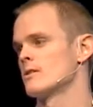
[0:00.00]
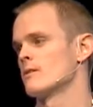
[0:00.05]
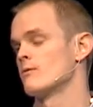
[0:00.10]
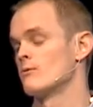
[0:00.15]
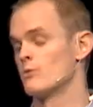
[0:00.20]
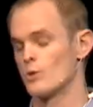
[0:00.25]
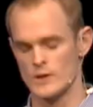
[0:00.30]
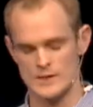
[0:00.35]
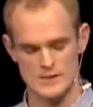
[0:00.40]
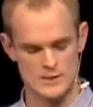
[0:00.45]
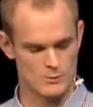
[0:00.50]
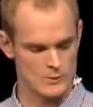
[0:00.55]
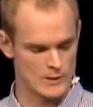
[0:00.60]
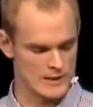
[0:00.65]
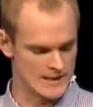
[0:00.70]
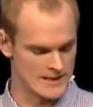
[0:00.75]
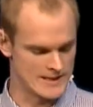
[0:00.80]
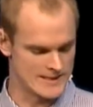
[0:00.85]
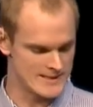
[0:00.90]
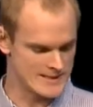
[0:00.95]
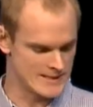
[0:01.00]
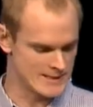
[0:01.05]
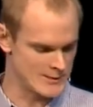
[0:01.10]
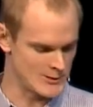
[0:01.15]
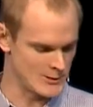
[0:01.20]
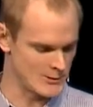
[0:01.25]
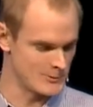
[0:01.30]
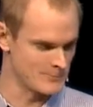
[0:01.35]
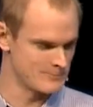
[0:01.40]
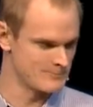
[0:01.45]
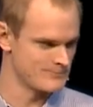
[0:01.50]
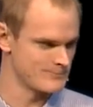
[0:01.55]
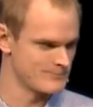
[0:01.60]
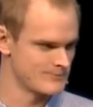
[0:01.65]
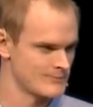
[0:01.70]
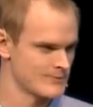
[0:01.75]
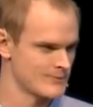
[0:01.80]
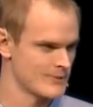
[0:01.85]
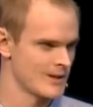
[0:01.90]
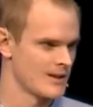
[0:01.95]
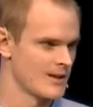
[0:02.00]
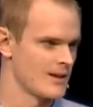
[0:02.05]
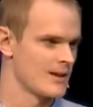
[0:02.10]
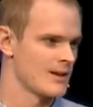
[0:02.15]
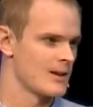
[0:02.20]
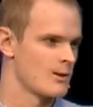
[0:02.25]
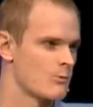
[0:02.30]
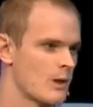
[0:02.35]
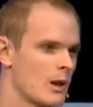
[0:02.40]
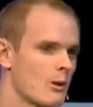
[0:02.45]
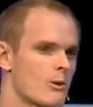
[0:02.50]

voice we're listening to? Well,